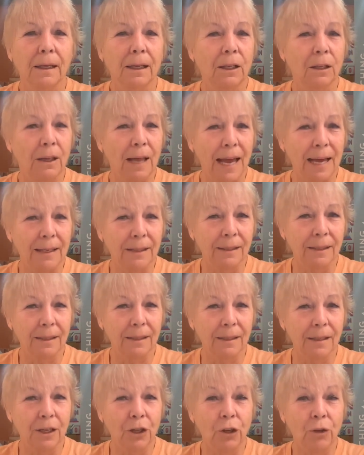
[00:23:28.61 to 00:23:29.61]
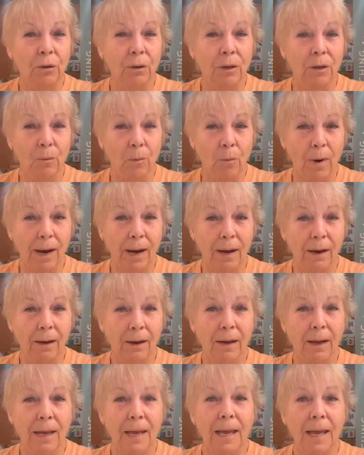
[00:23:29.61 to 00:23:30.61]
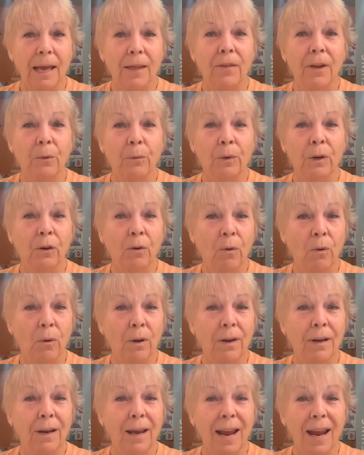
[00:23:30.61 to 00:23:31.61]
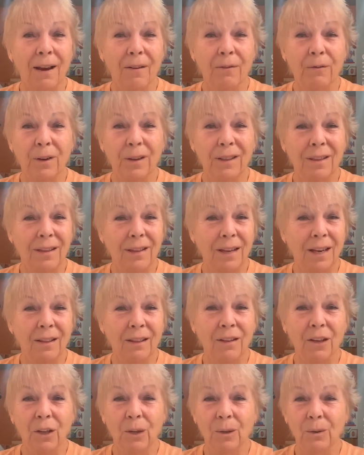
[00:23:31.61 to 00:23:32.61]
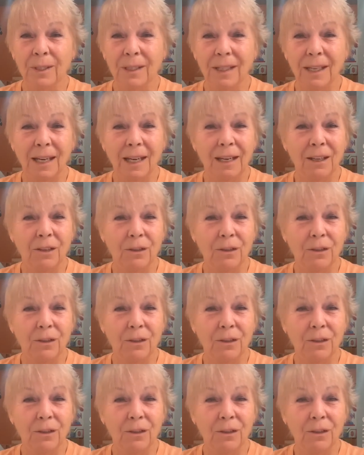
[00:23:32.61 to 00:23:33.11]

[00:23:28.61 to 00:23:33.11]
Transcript: glasses that you can wear that record everything that you see,